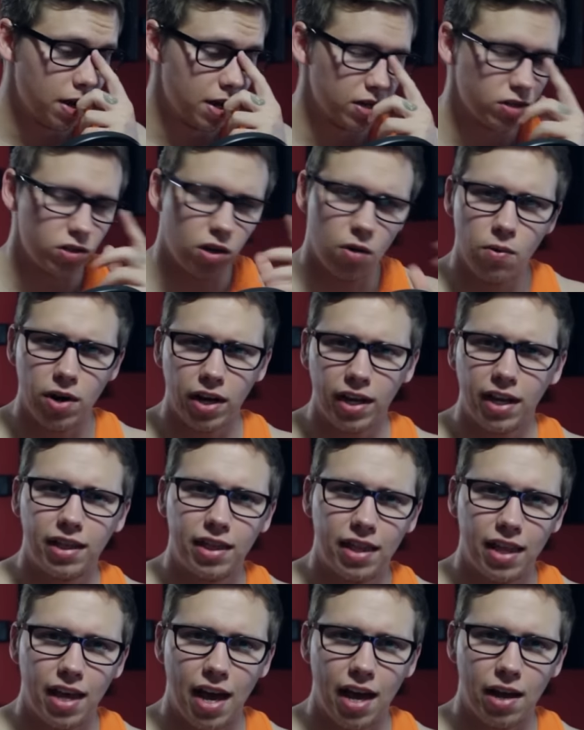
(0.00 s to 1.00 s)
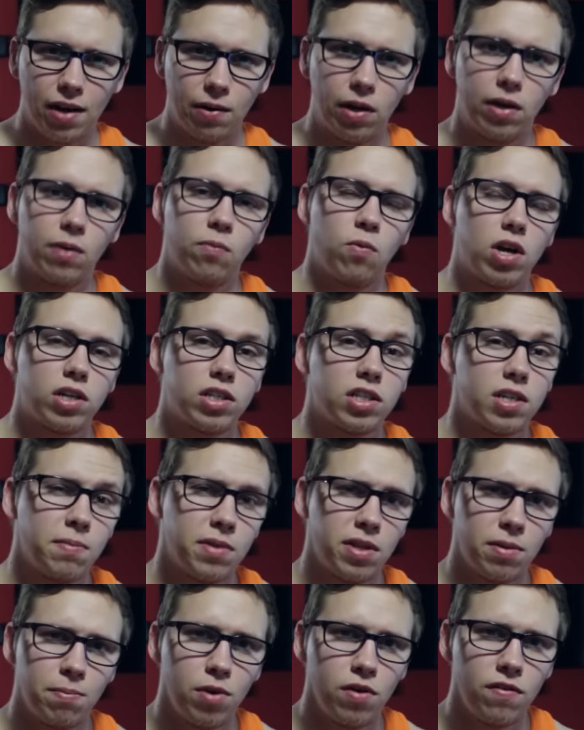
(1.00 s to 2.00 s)
So I want to get that and watch some
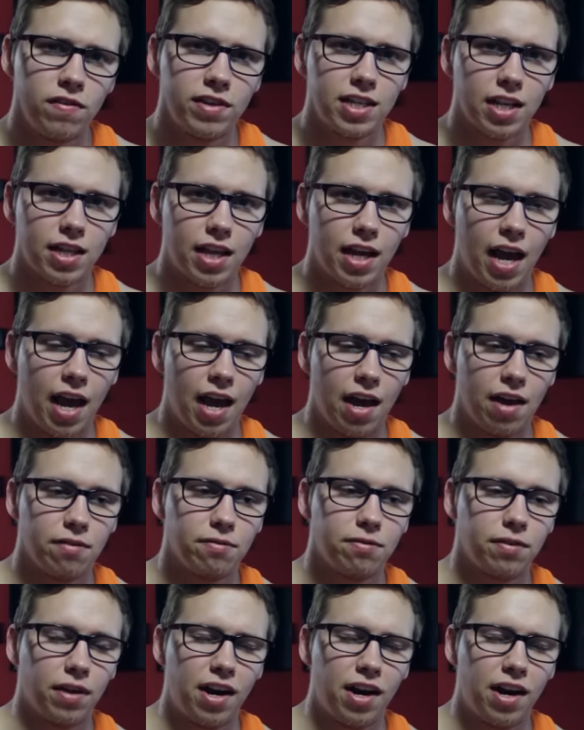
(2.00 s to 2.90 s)
of the movies that they have.